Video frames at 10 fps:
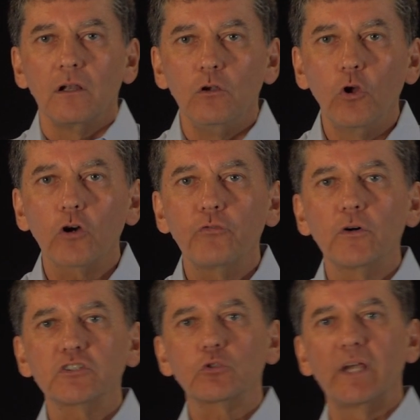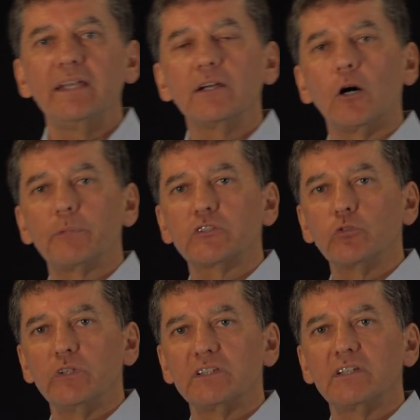look for training
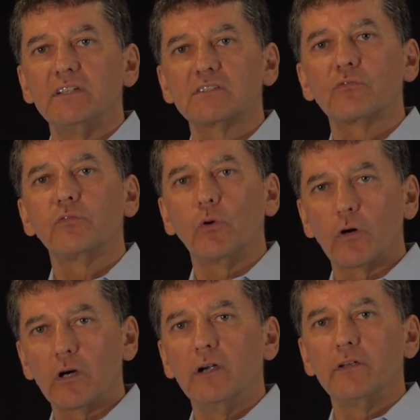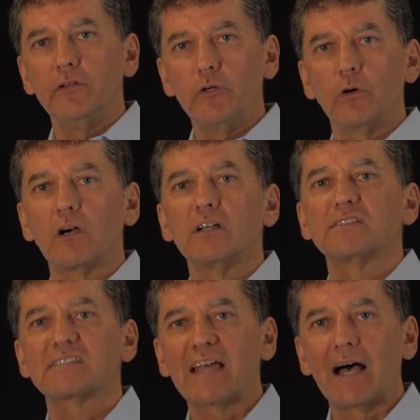opportunities for your
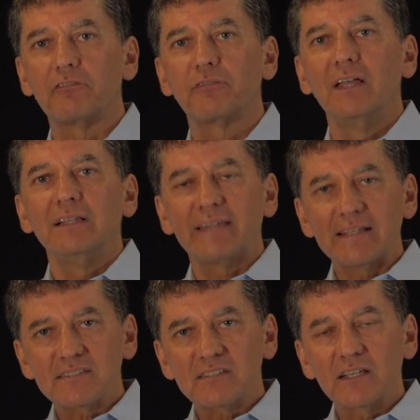staff. That's the